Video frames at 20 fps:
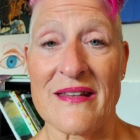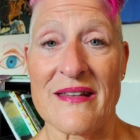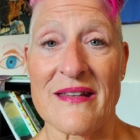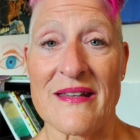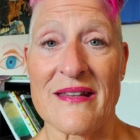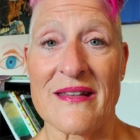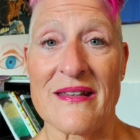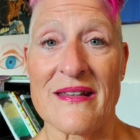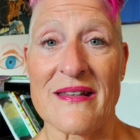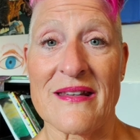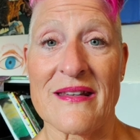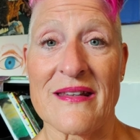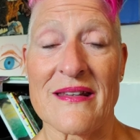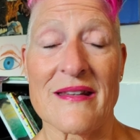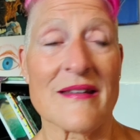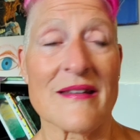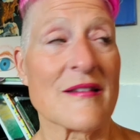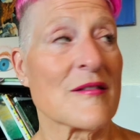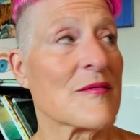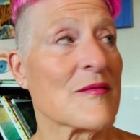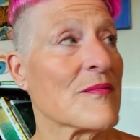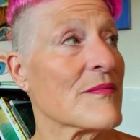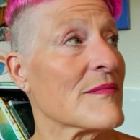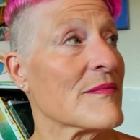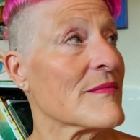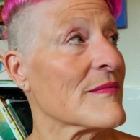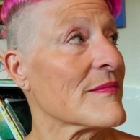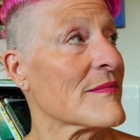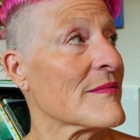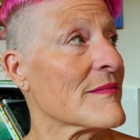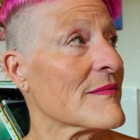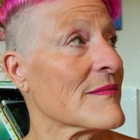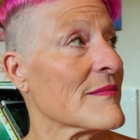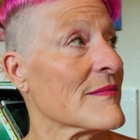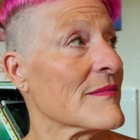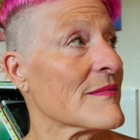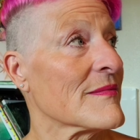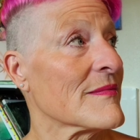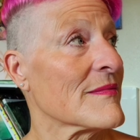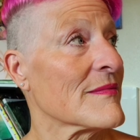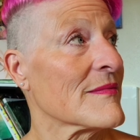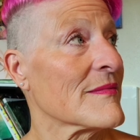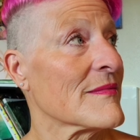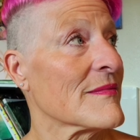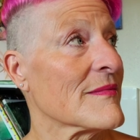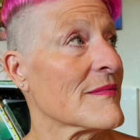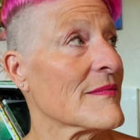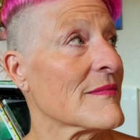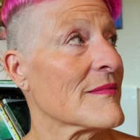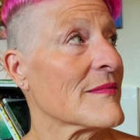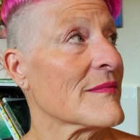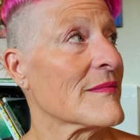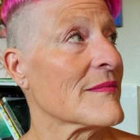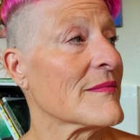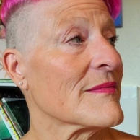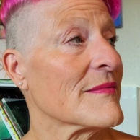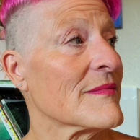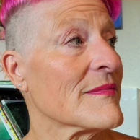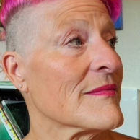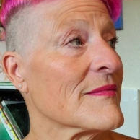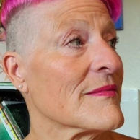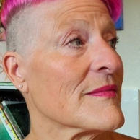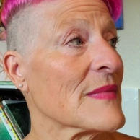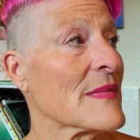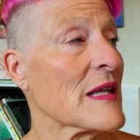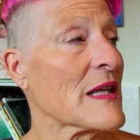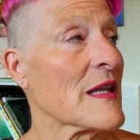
Nothing is said.